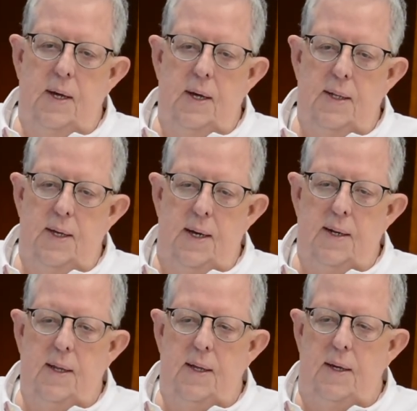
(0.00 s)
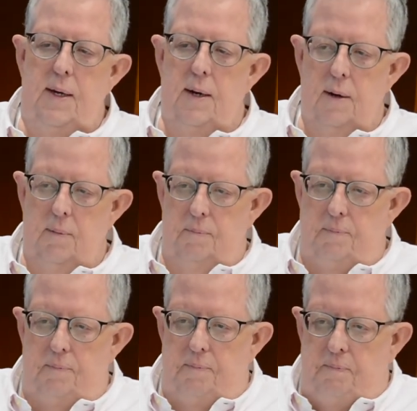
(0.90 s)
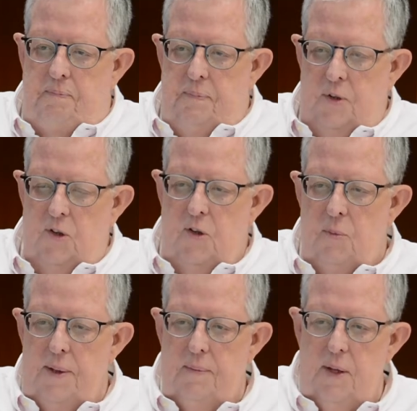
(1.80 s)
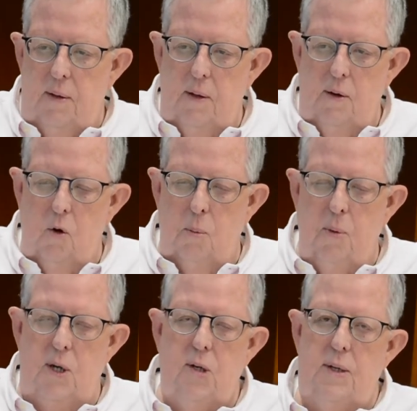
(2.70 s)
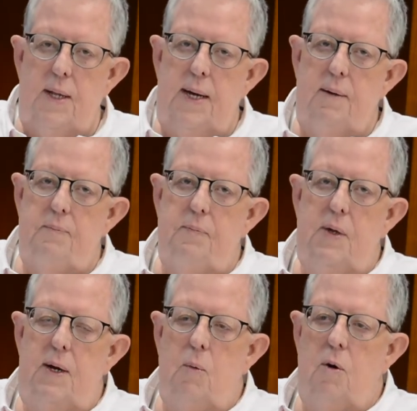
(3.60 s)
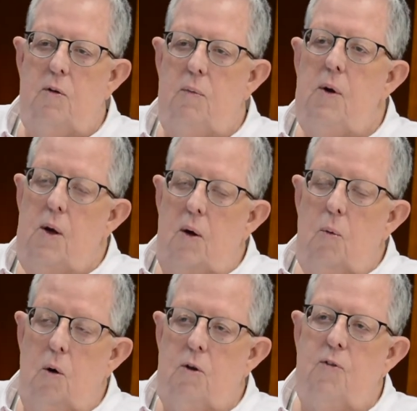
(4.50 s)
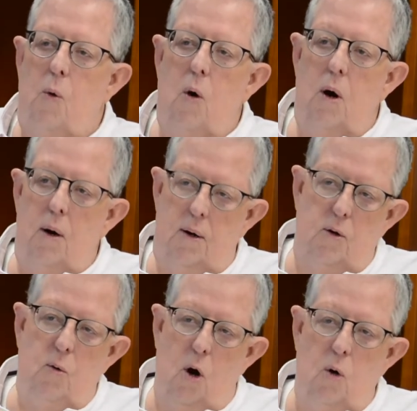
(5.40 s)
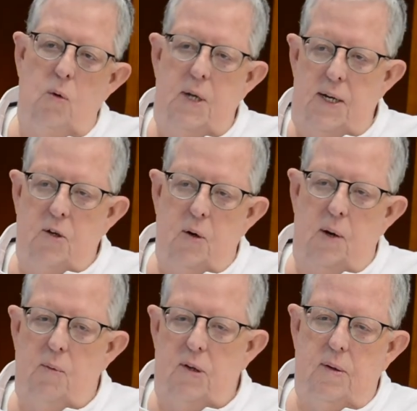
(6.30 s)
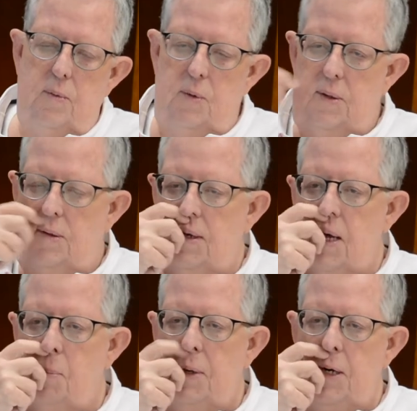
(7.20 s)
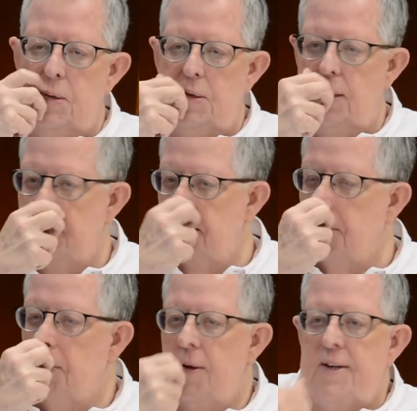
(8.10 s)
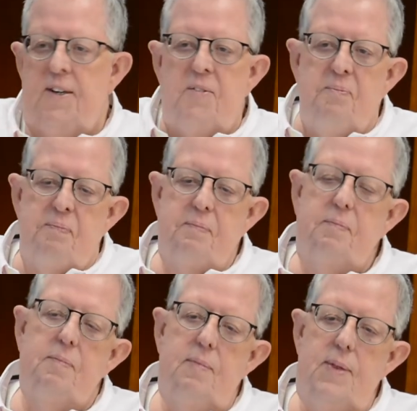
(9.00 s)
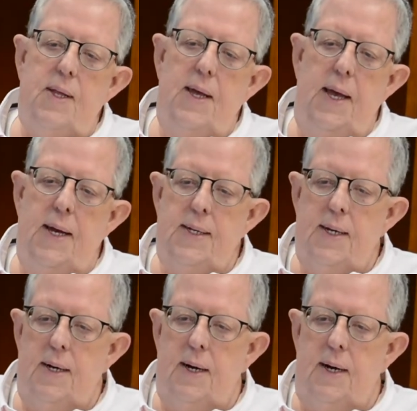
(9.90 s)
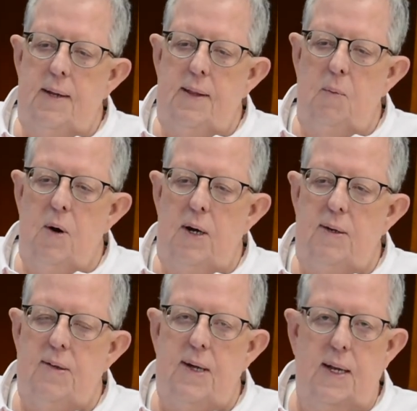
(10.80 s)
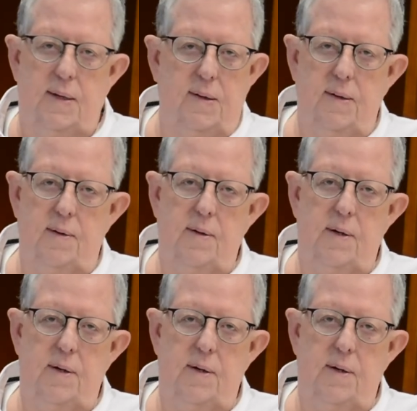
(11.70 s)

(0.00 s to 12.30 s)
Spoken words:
at the end of the year, excuse me, the corporation that I worked for, who owned Datron, was a company here in San Diego. And they wanted to sell us